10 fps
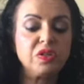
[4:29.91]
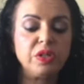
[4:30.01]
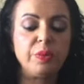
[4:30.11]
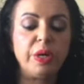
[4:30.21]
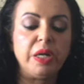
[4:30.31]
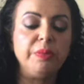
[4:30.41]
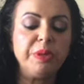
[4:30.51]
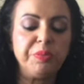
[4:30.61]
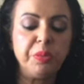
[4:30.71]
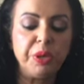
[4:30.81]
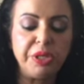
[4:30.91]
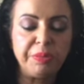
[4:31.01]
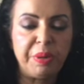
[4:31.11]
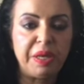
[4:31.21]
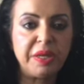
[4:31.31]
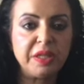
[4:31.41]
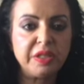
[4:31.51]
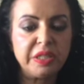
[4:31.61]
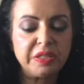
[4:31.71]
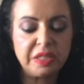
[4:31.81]
They were a little bit more independent
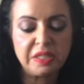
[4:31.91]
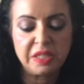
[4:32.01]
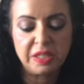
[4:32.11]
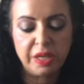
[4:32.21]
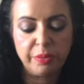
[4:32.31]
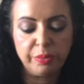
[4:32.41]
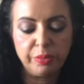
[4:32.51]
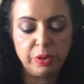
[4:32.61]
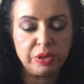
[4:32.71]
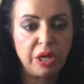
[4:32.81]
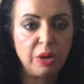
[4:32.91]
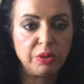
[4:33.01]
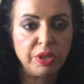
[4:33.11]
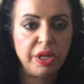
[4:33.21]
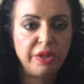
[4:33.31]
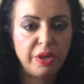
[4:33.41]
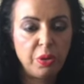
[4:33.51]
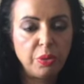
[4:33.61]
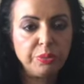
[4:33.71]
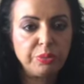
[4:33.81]
in the sense that they brought out their
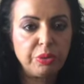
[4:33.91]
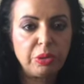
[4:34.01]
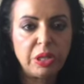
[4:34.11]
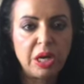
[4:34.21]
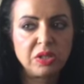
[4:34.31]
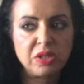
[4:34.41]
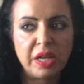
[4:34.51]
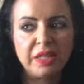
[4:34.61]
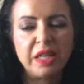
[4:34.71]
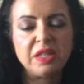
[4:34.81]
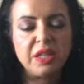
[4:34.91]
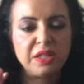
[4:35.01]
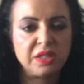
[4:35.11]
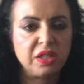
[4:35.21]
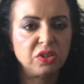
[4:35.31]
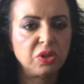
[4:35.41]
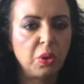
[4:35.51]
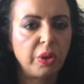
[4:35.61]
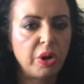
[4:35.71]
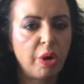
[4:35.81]
own products, and then they started
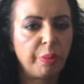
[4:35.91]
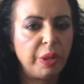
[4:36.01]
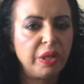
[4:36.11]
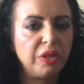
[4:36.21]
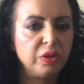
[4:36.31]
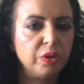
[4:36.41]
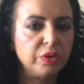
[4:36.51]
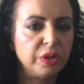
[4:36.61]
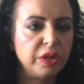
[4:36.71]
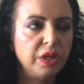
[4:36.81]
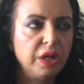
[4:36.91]
slowly copying the